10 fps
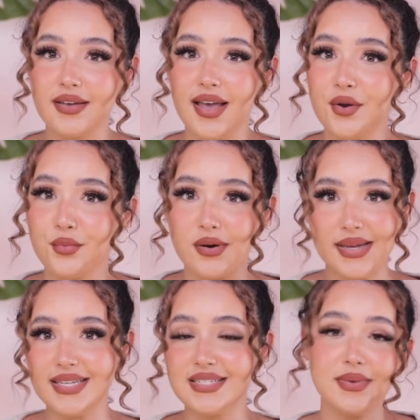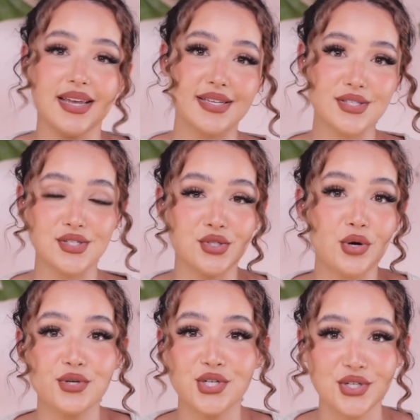and were mean to me and
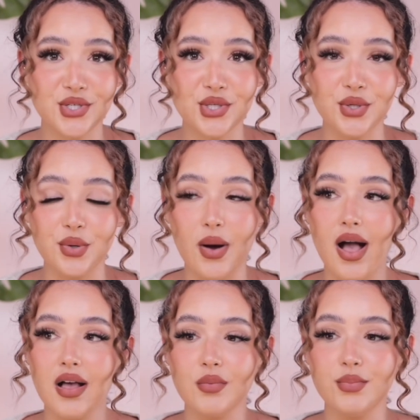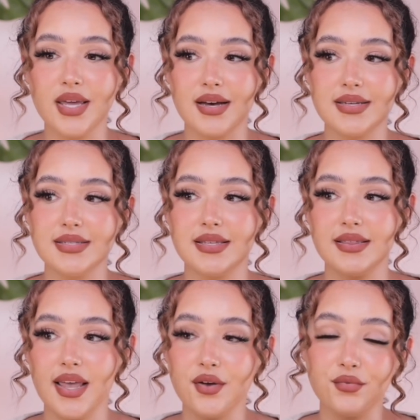so should you because they have